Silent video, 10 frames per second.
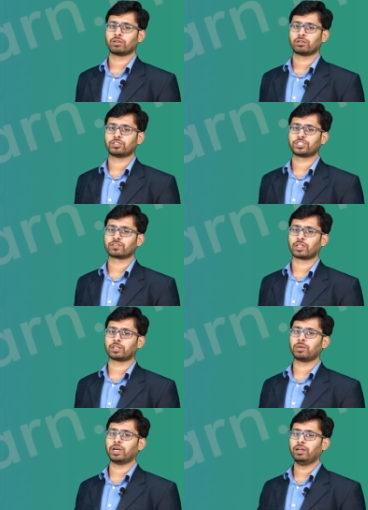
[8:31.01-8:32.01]
which is
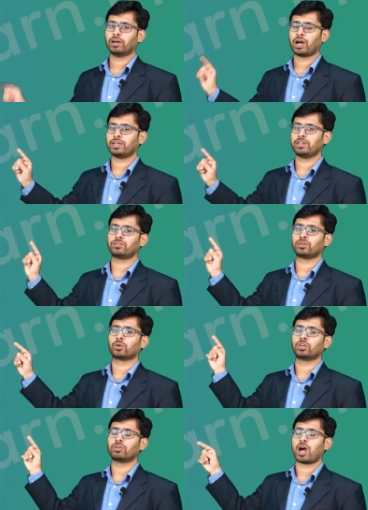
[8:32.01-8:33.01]
nothing but I is
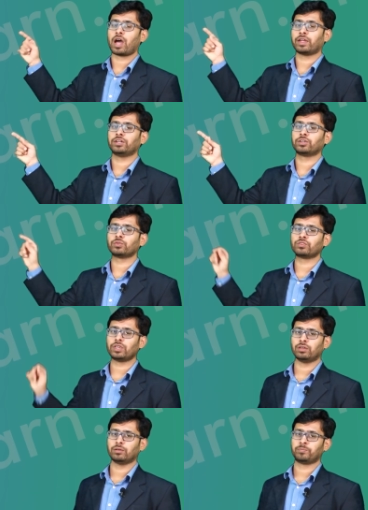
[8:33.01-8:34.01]
equal to I into
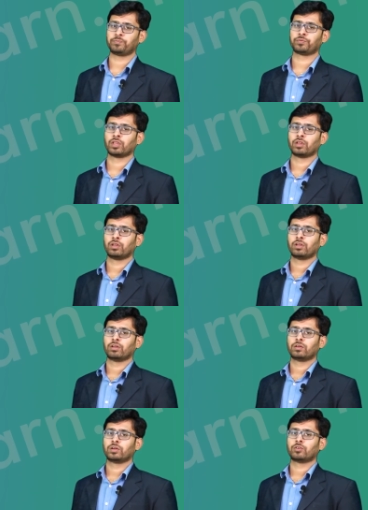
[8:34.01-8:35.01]
c.
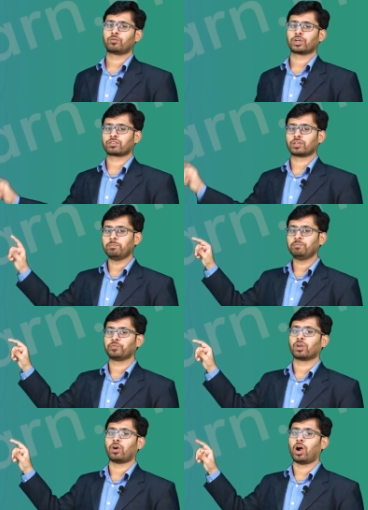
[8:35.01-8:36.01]
For some
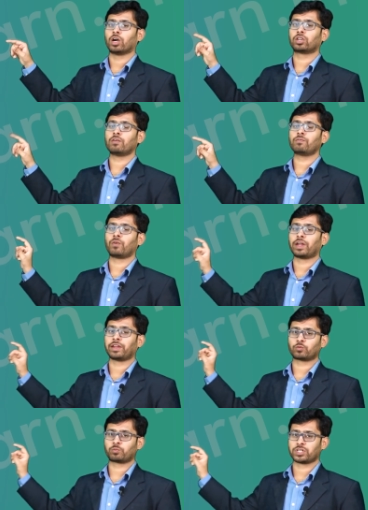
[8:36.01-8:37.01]
order of one
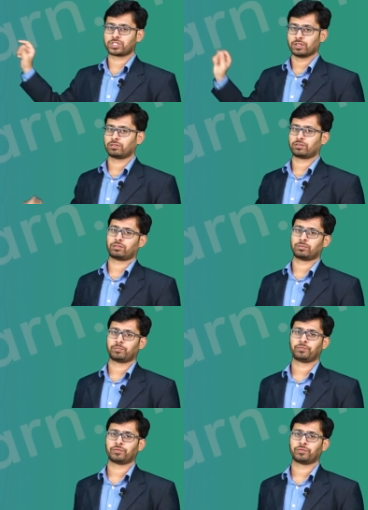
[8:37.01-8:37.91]
expressions